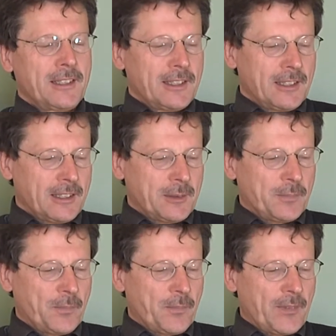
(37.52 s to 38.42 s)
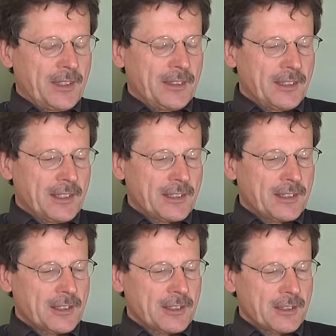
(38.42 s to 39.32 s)
And in
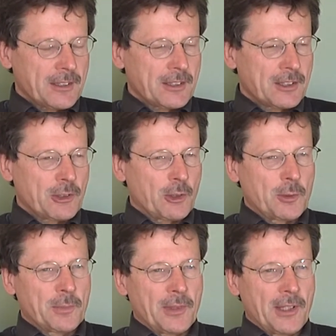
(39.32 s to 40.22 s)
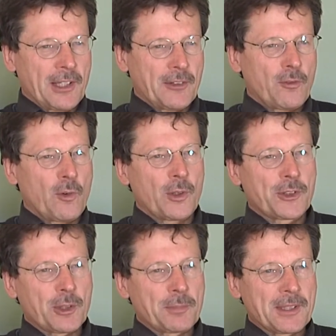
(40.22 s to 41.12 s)
this scope, there are 4
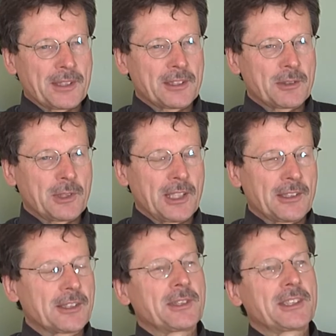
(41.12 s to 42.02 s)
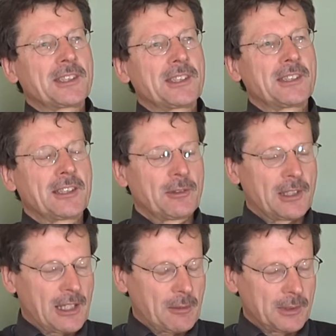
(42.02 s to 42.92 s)
topics we are addressing in
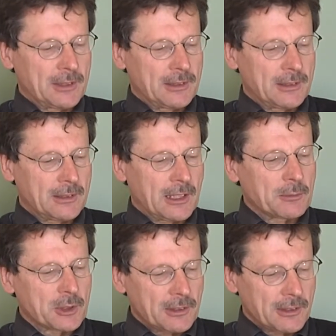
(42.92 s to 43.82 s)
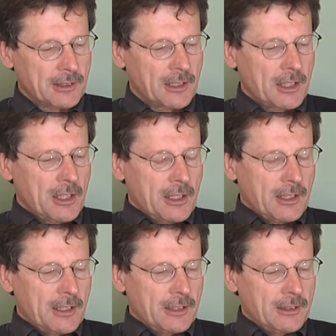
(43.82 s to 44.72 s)
our lab in Darmstadt,
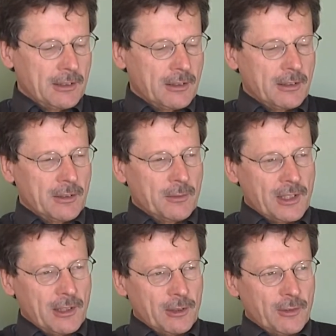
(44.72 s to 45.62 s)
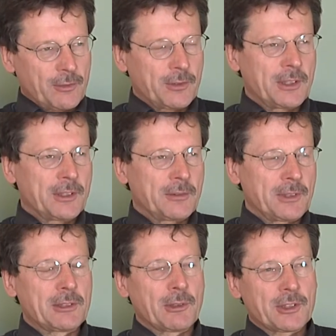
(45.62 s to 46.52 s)
and with a lot of
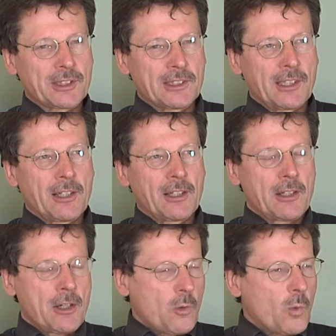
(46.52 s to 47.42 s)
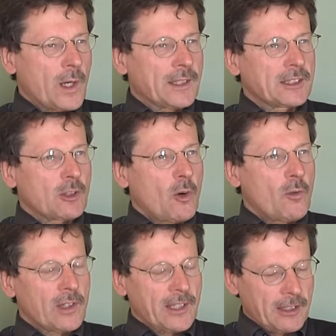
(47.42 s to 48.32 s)
researchers there. One is
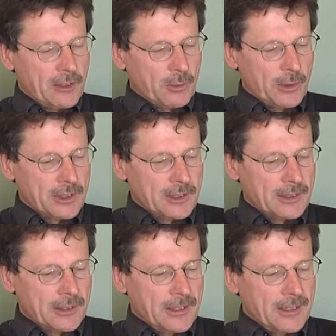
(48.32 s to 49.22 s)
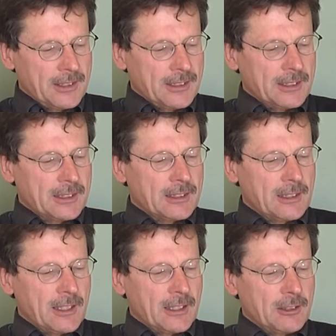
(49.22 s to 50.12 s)
overlay networks. It's
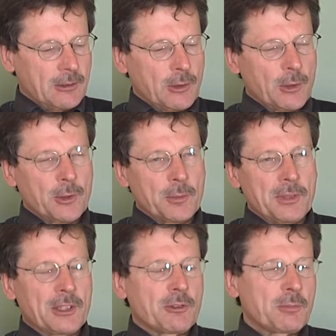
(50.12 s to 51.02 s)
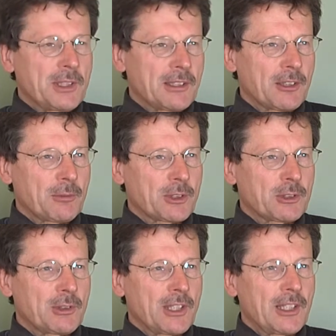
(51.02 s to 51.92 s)
like, you know, peer-to-peer networks
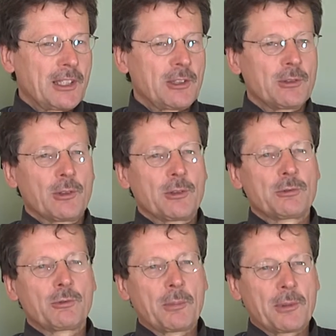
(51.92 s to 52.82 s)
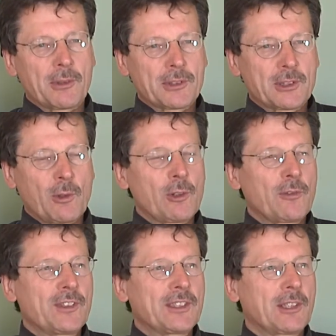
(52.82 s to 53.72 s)
today, you know, Dropbox. All
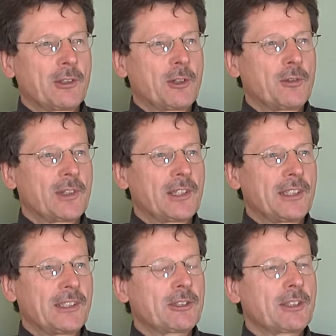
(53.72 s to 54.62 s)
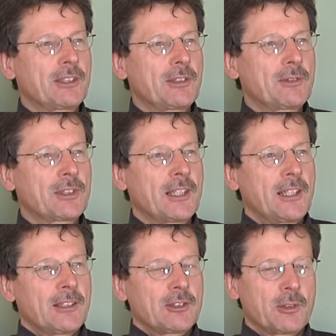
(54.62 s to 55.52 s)
of these are overlay initiatives.
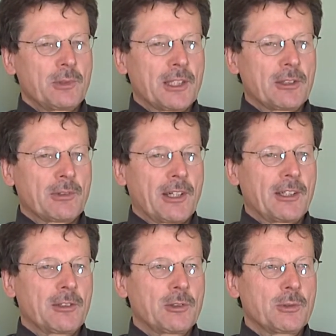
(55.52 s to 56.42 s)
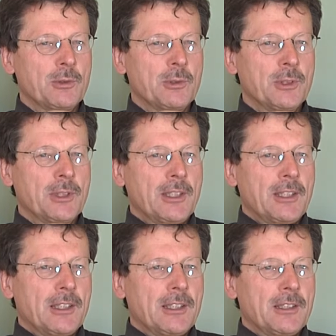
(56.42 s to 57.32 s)
So we are trying to
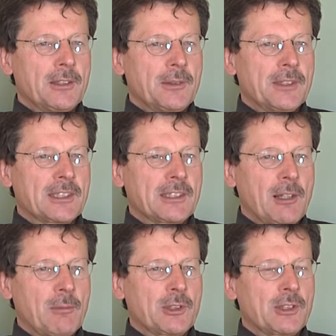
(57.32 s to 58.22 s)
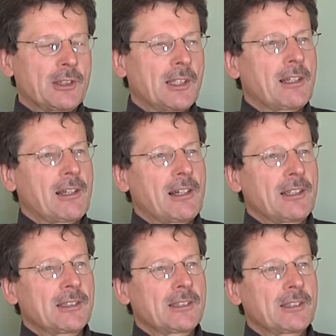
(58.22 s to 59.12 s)
establish and
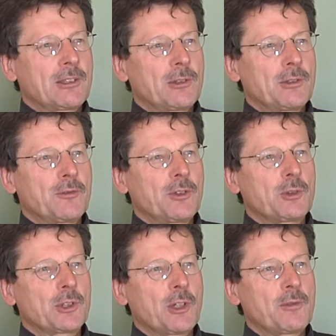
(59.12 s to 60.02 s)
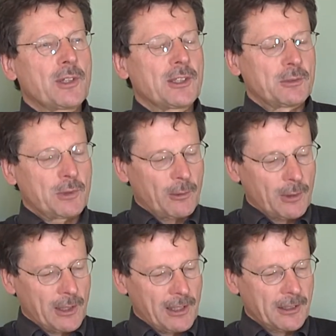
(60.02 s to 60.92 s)
analyze how future overlays will
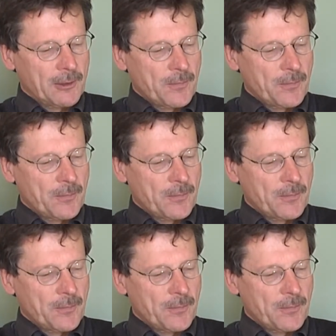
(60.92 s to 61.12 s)
look like.